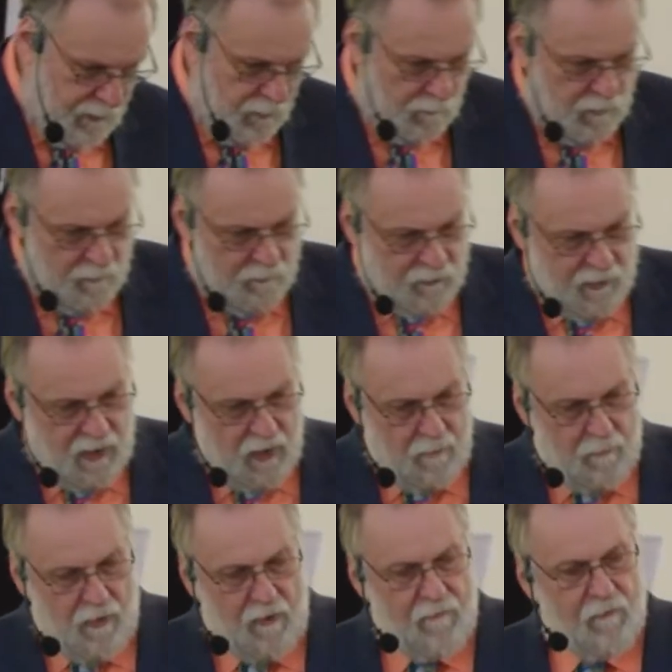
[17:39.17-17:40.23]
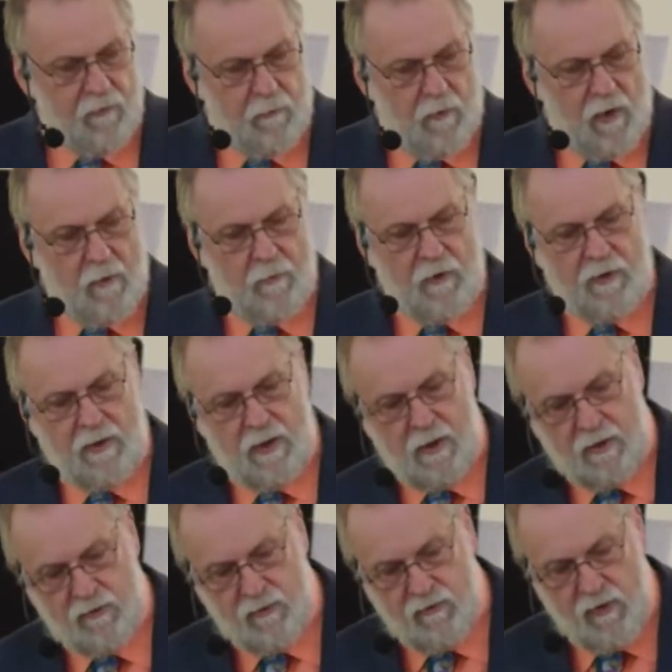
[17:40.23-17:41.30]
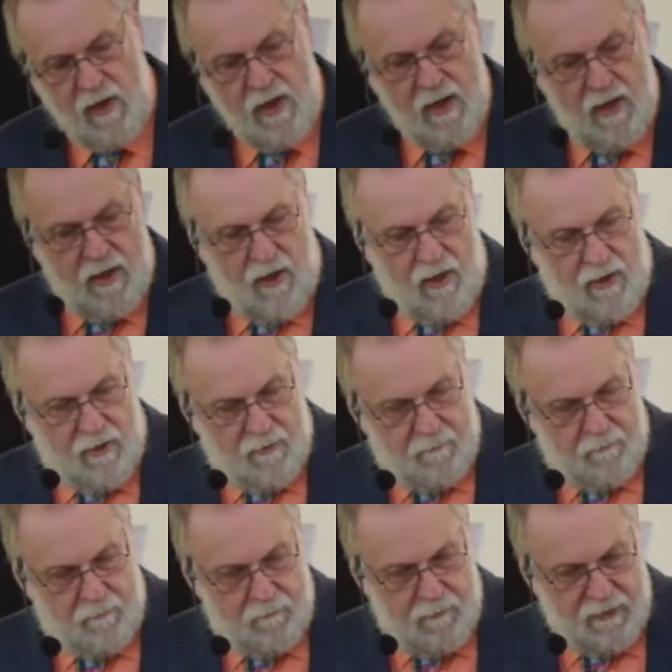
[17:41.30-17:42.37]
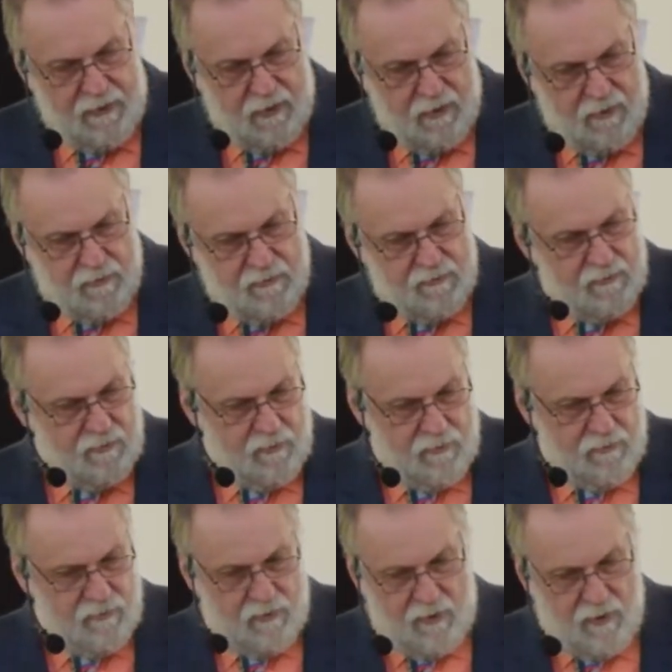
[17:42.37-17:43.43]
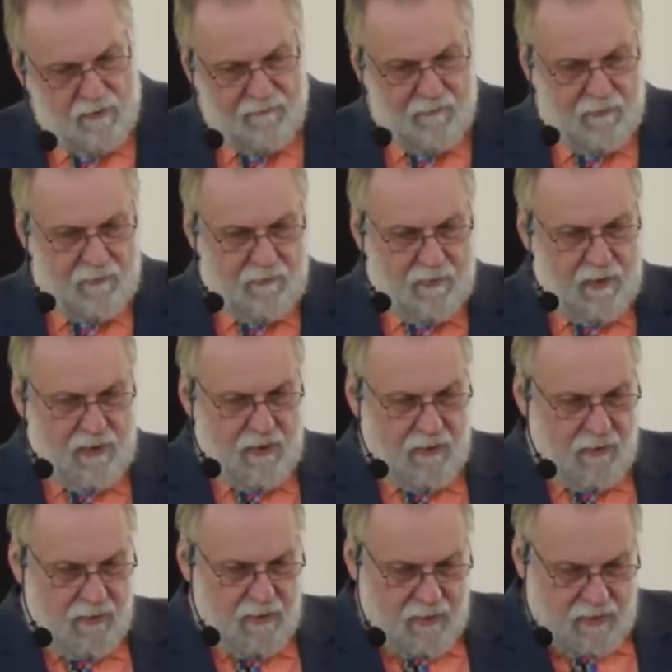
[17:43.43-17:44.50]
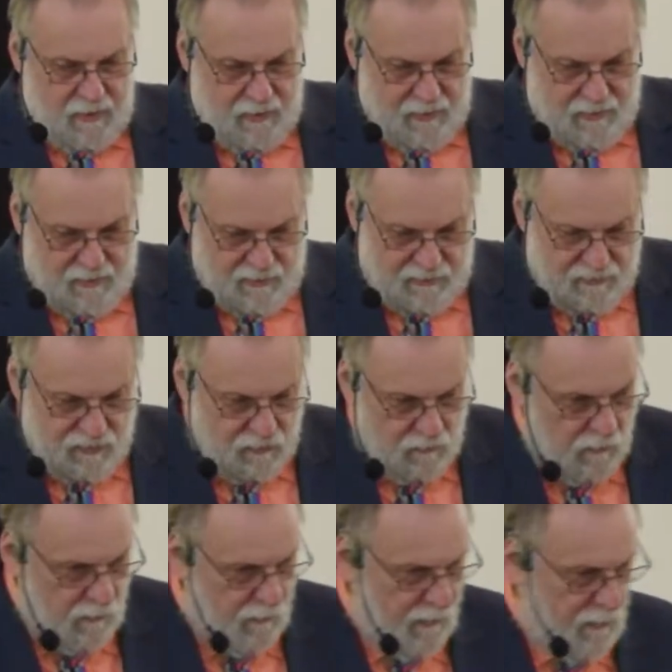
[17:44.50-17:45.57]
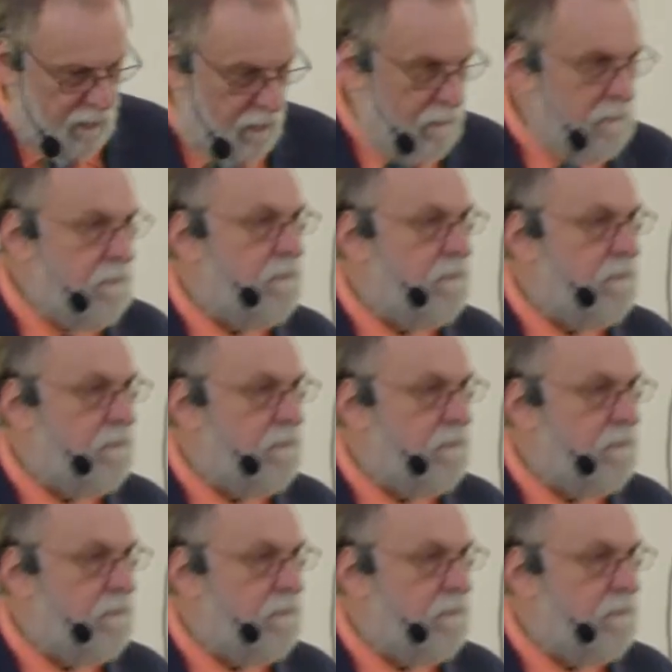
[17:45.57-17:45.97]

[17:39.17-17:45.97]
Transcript: are people that can't pay for their property taxes because there's a governor there, and then so what do we do?